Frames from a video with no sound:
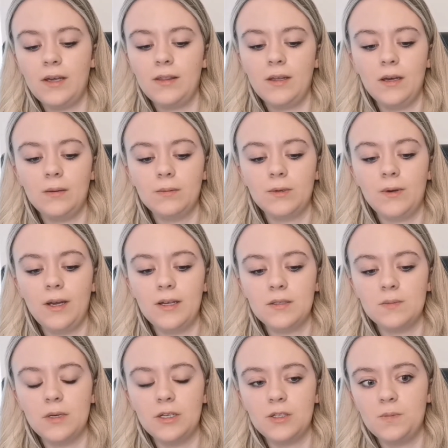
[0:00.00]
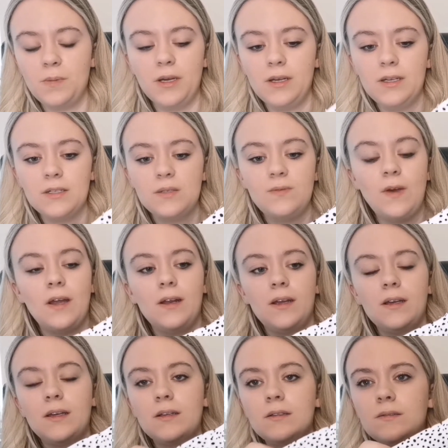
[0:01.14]
I shouldn't have lined that up quite as much,
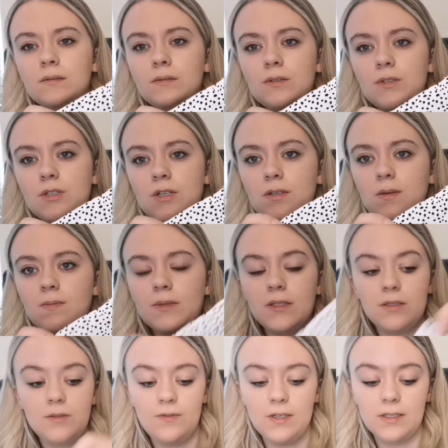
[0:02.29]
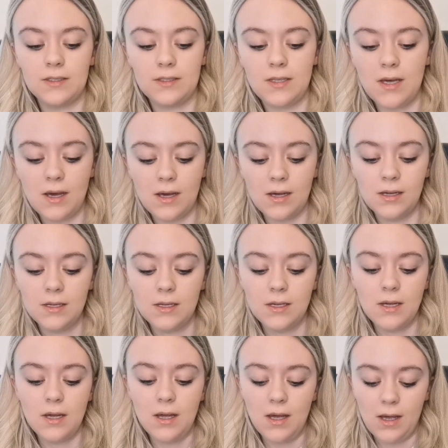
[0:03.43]
but it's fine. I can do something to
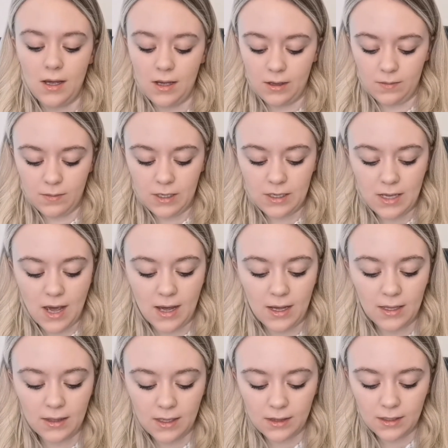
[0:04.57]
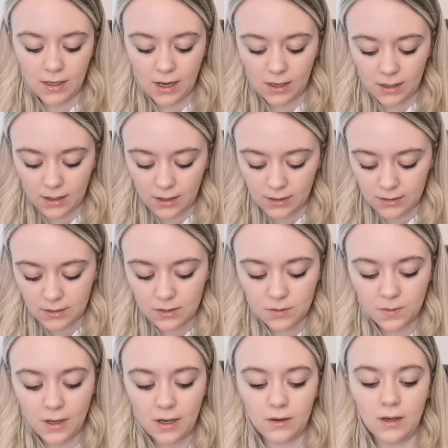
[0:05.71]
fix that. Yeah, and then the
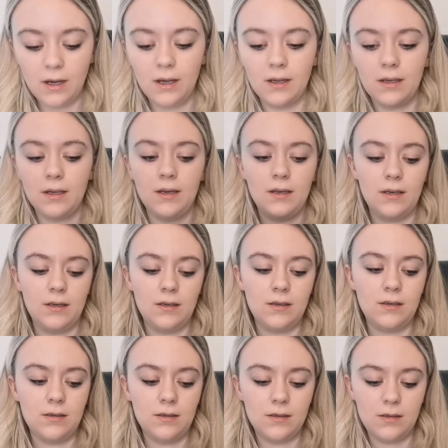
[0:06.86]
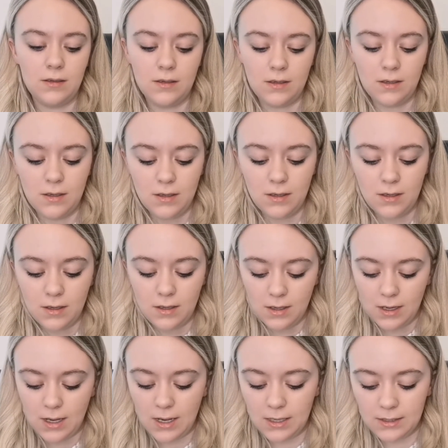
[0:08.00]
necklines as well, I can
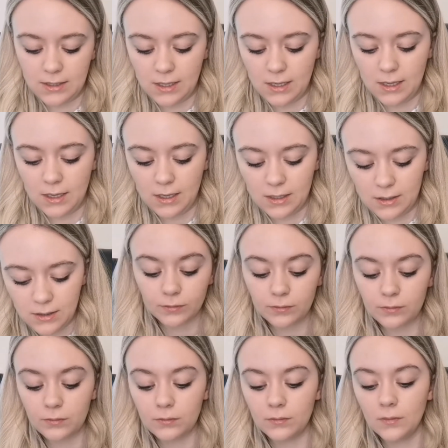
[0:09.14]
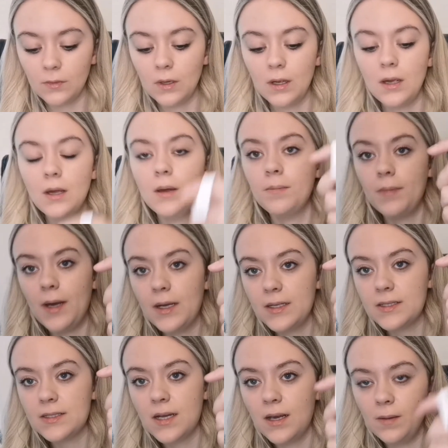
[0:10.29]
add it in.
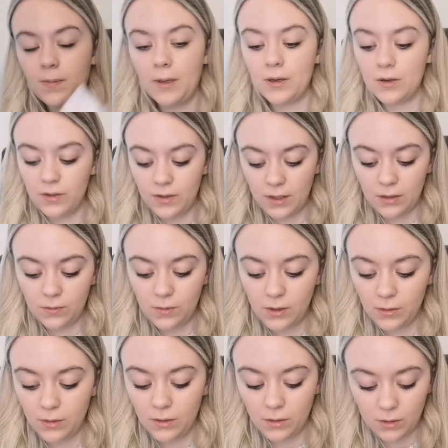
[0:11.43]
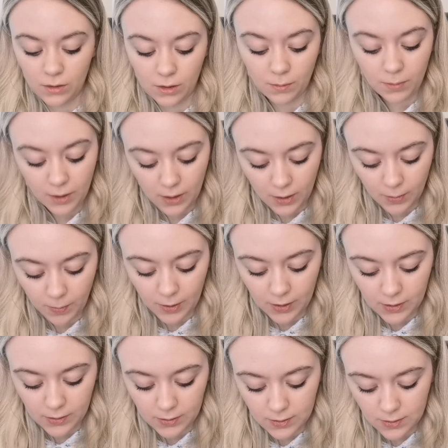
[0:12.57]
Bias tape, I got a thin one
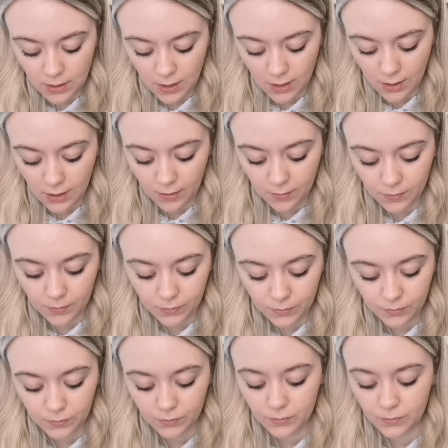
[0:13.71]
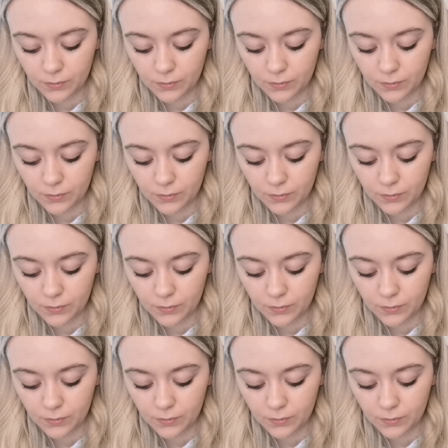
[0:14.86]
on purpose.